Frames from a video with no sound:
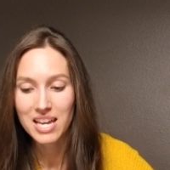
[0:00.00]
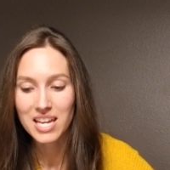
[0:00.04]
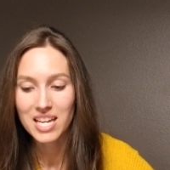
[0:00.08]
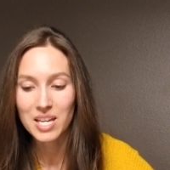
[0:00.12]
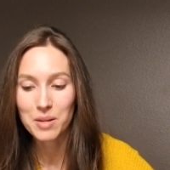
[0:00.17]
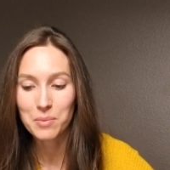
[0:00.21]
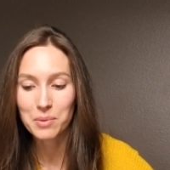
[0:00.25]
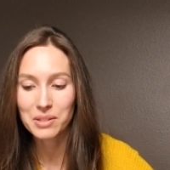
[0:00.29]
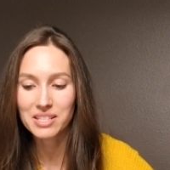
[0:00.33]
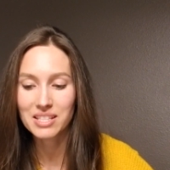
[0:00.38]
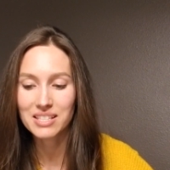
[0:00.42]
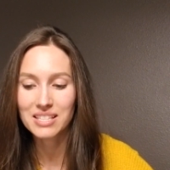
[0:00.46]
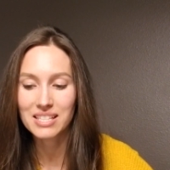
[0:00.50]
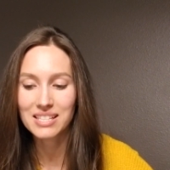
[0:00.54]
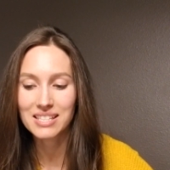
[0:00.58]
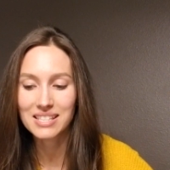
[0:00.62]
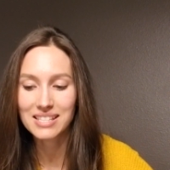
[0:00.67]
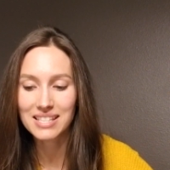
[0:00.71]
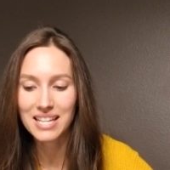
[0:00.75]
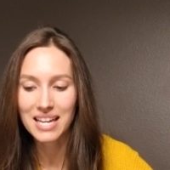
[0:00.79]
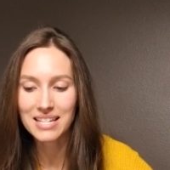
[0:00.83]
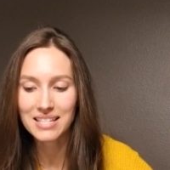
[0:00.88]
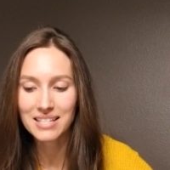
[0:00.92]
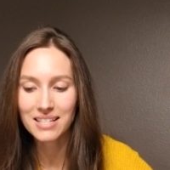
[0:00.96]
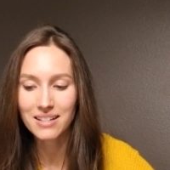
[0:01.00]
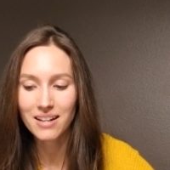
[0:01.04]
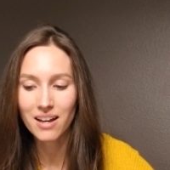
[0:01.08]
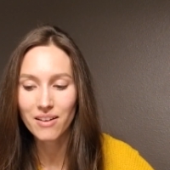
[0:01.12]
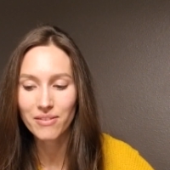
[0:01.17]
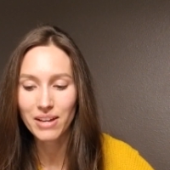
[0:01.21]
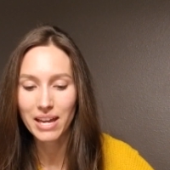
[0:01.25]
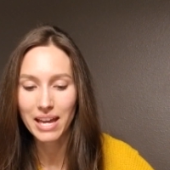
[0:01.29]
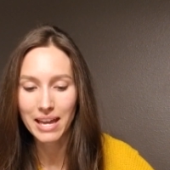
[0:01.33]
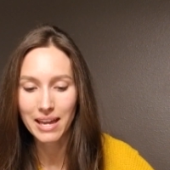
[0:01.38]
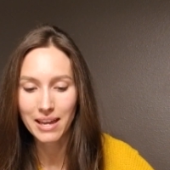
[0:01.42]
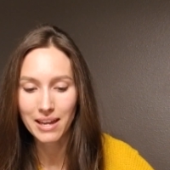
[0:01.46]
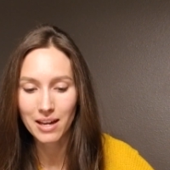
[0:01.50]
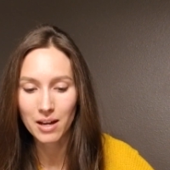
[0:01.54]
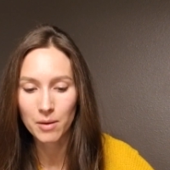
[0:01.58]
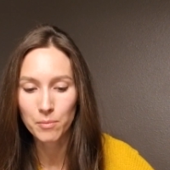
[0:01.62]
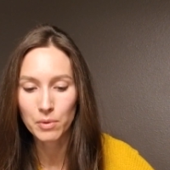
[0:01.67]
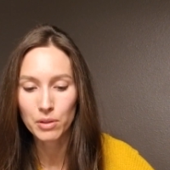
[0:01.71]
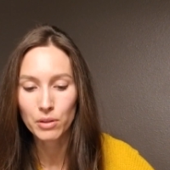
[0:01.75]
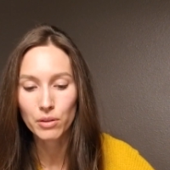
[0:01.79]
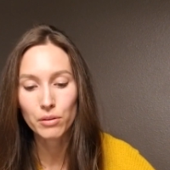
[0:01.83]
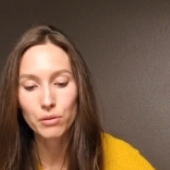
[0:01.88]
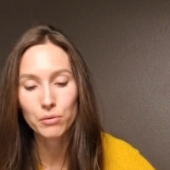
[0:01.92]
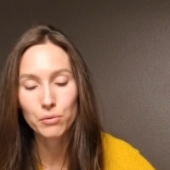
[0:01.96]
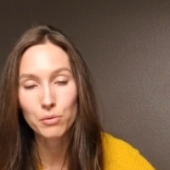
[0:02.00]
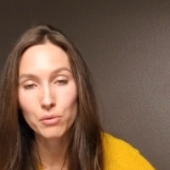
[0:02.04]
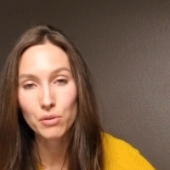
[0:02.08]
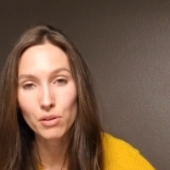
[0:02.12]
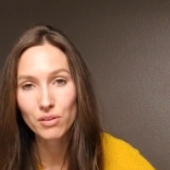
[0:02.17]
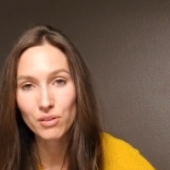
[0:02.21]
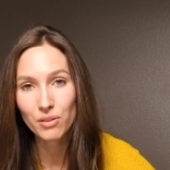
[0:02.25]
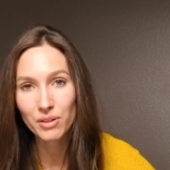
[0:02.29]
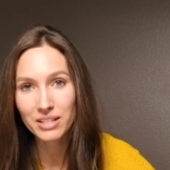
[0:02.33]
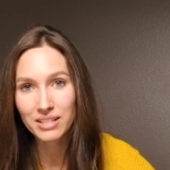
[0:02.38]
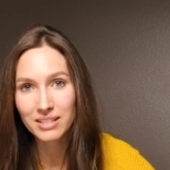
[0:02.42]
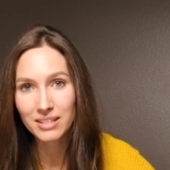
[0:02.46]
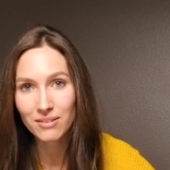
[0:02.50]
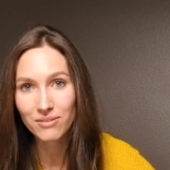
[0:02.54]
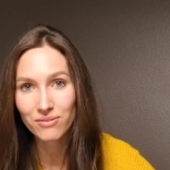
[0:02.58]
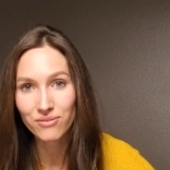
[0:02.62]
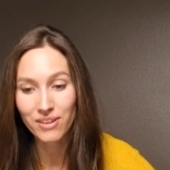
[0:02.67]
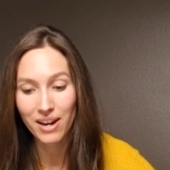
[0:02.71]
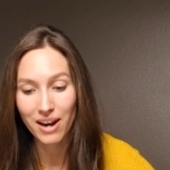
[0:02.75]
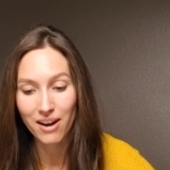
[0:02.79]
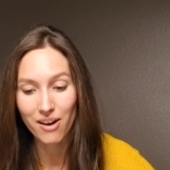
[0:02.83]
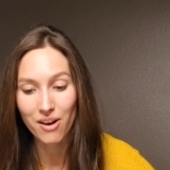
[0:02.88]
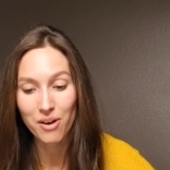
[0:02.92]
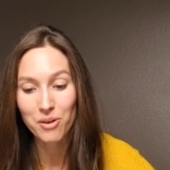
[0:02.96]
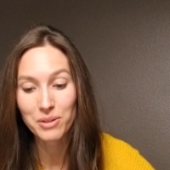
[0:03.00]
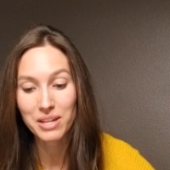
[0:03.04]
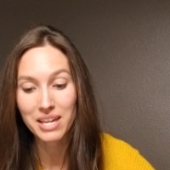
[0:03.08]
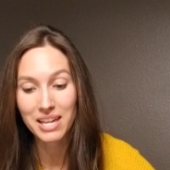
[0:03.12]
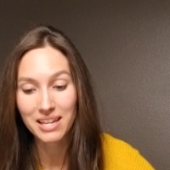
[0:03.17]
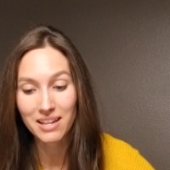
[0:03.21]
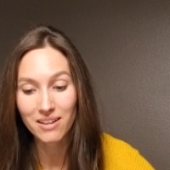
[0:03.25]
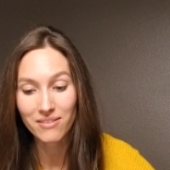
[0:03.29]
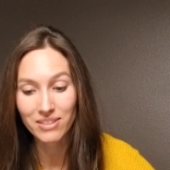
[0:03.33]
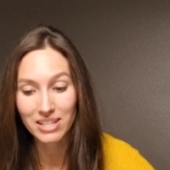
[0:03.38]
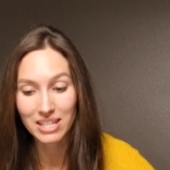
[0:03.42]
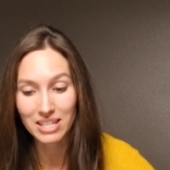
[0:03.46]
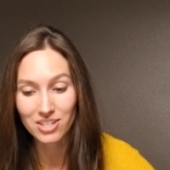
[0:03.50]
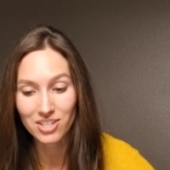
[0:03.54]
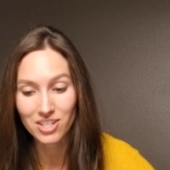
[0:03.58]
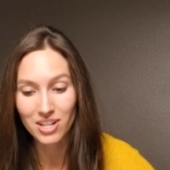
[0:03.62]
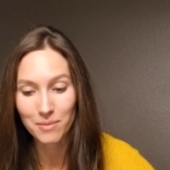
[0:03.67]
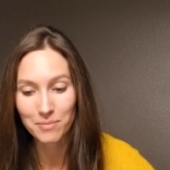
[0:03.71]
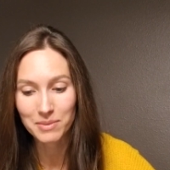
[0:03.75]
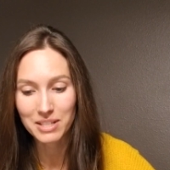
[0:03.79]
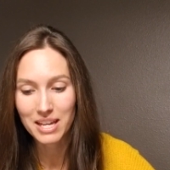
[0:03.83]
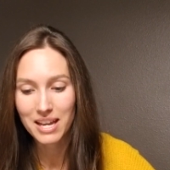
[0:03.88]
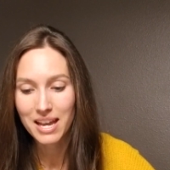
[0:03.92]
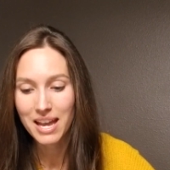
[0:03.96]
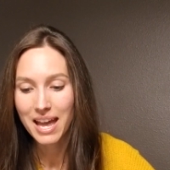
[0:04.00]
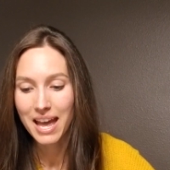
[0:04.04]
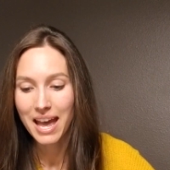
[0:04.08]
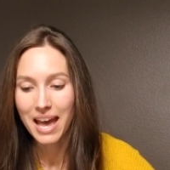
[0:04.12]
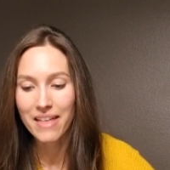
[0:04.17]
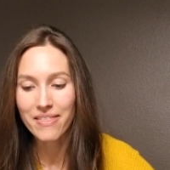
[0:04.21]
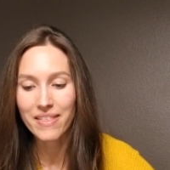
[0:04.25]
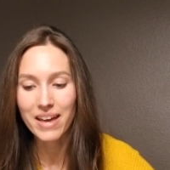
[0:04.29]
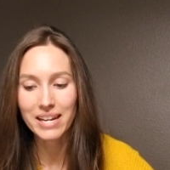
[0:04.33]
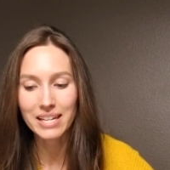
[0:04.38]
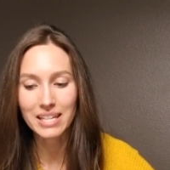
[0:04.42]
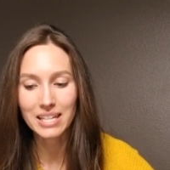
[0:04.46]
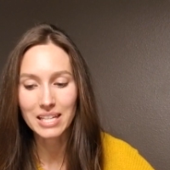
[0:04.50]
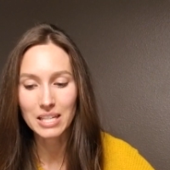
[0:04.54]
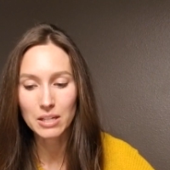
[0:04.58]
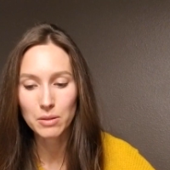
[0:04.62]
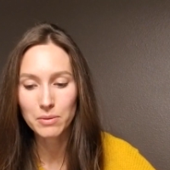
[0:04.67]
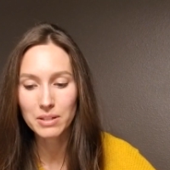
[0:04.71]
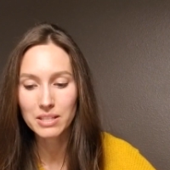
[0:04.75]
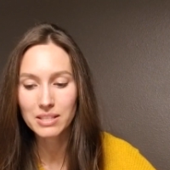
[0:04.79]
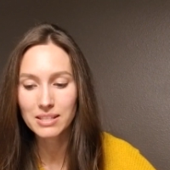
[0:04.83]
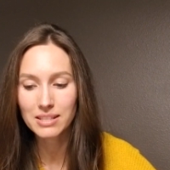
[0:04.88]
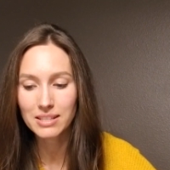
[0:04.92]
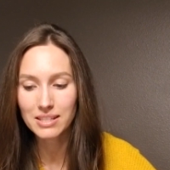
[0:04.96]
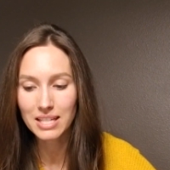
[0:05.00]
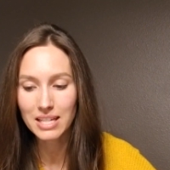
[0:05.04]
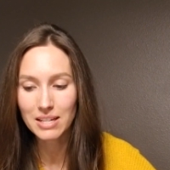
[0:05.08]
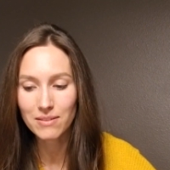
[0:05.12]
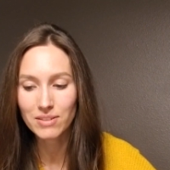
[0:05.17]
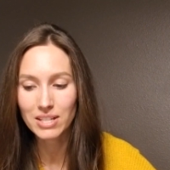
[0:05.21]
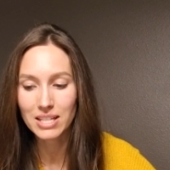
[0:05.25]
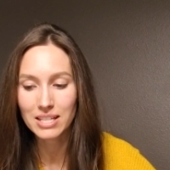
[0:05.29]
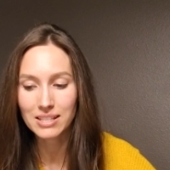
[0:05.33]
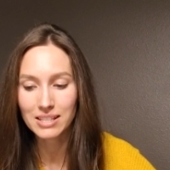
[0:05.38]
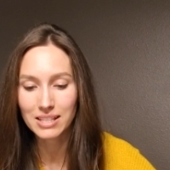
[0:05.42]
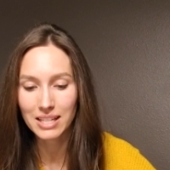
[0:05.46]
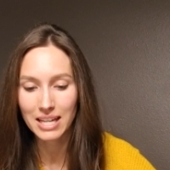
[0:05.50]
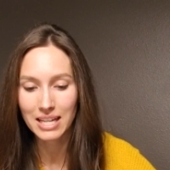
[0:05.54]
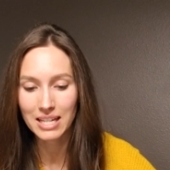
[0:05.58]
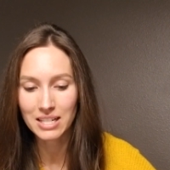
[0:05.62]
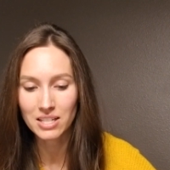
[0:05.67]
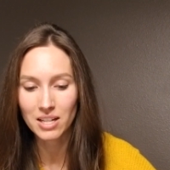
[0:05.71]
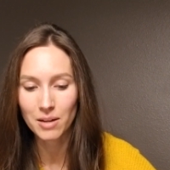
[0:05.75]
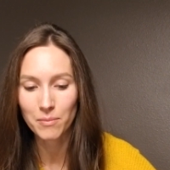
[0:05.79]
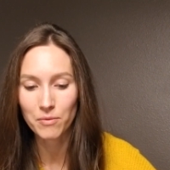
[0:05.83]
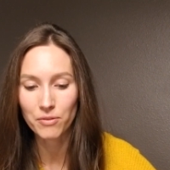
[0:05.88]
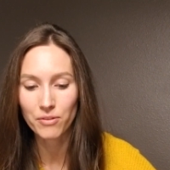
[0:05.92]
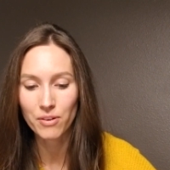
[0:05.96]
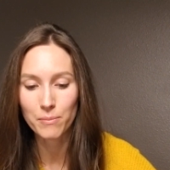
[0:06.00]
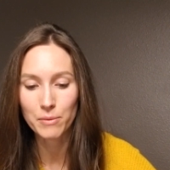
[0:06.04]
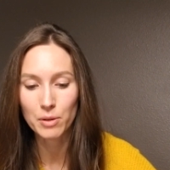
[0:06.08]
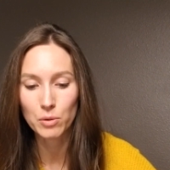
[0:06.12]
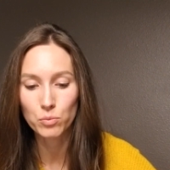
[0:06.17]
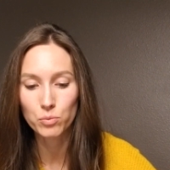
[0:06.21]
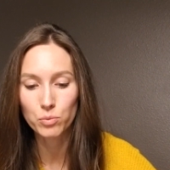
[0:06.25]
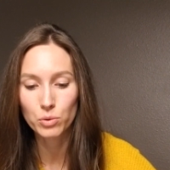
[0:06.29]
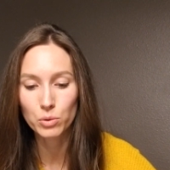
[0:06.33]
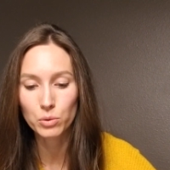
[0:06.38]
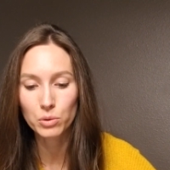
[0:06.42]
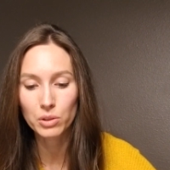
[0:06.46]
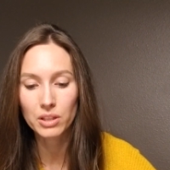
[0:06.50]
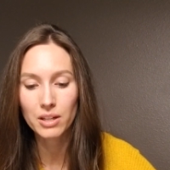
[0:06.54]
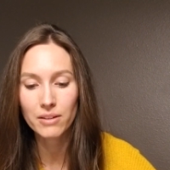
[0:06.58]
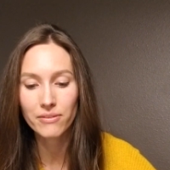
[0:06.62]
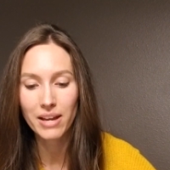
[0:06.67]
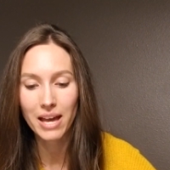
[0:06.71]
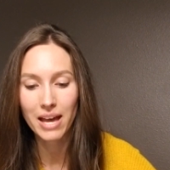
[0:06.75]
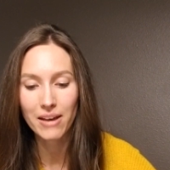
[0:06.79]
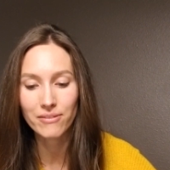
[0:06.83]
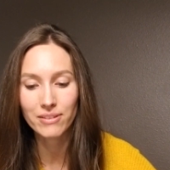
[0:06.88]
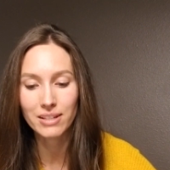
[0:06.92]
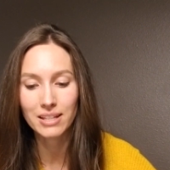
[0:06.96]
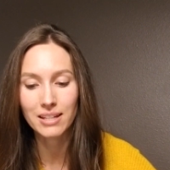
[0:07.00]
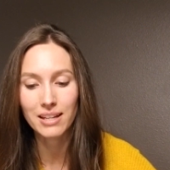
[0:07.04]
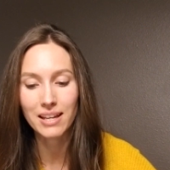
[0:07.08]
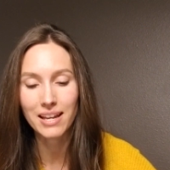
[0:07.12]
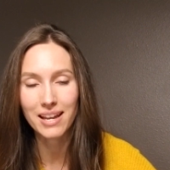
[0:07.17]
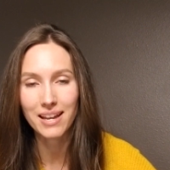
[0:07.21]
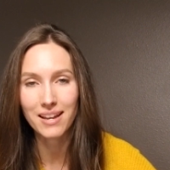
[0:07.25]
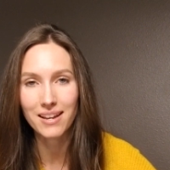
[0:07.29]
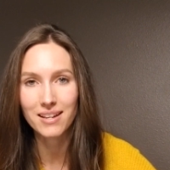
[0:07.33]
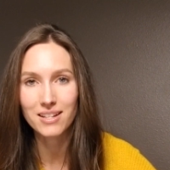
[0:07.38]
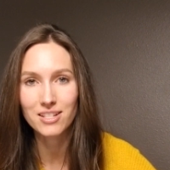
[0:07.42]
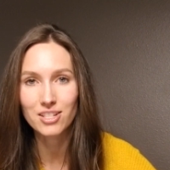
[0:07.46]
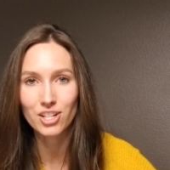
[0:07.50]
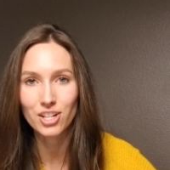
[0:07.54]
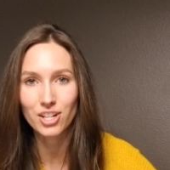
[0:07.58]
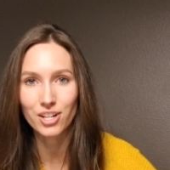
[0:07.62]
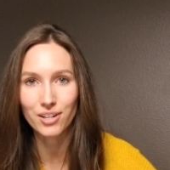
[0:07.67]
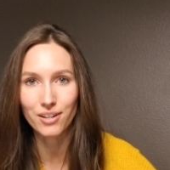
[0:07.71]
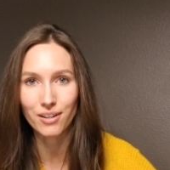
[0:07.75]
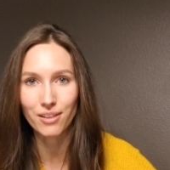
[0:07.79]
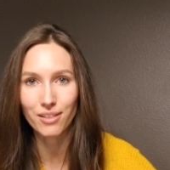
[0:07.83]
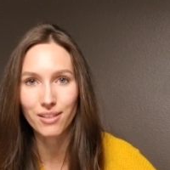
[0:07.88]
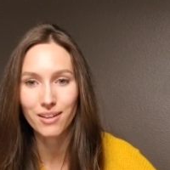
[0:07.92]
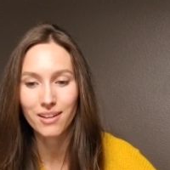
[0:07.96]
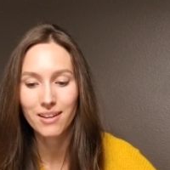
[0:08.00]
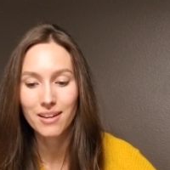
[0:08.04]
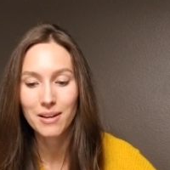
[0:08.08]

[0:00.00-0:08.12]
He was a descendant of Ham through the loins of Pharaoh, king of Egypt, and that he received his kingdom from the ruler of heaven and earth.